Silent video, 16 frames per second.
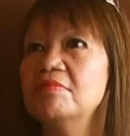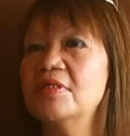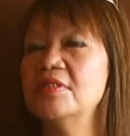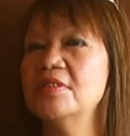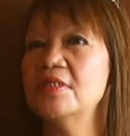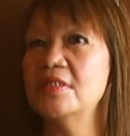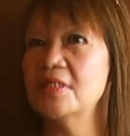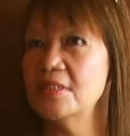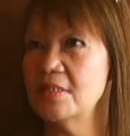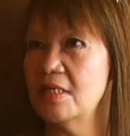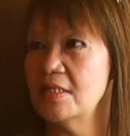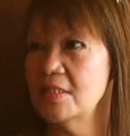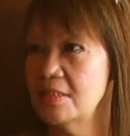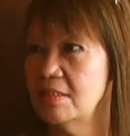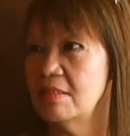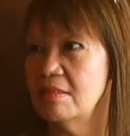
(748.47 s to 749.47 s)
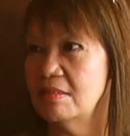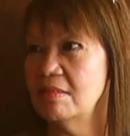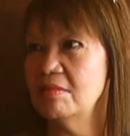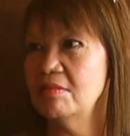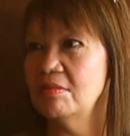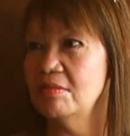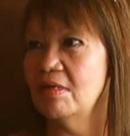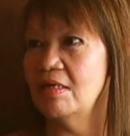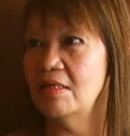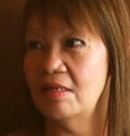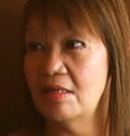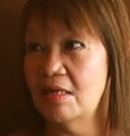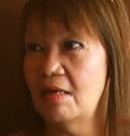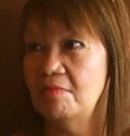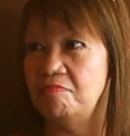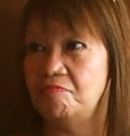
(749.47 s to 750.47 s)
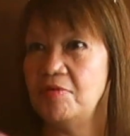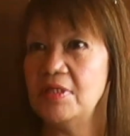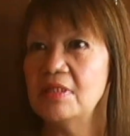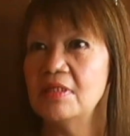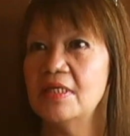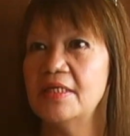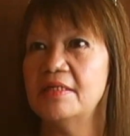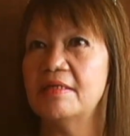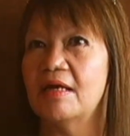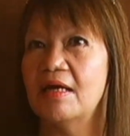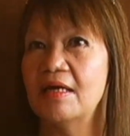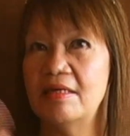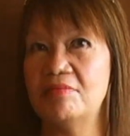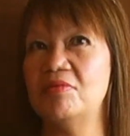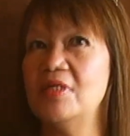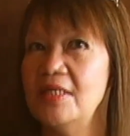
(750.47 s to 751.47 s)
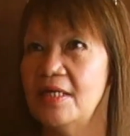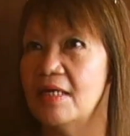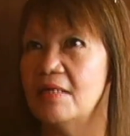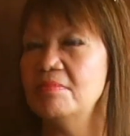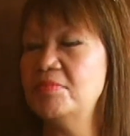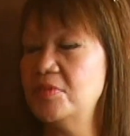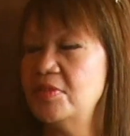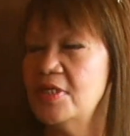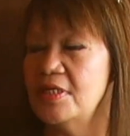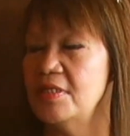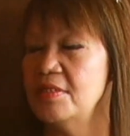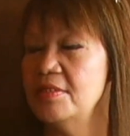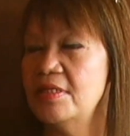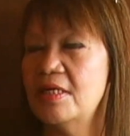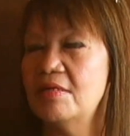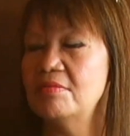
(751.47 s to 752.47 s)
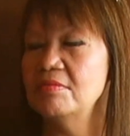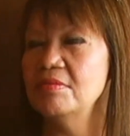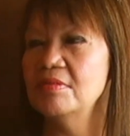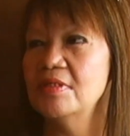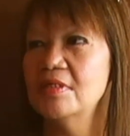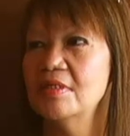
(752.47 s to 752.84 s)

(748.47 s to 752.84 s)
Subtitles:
and then I feel like I really had to get it down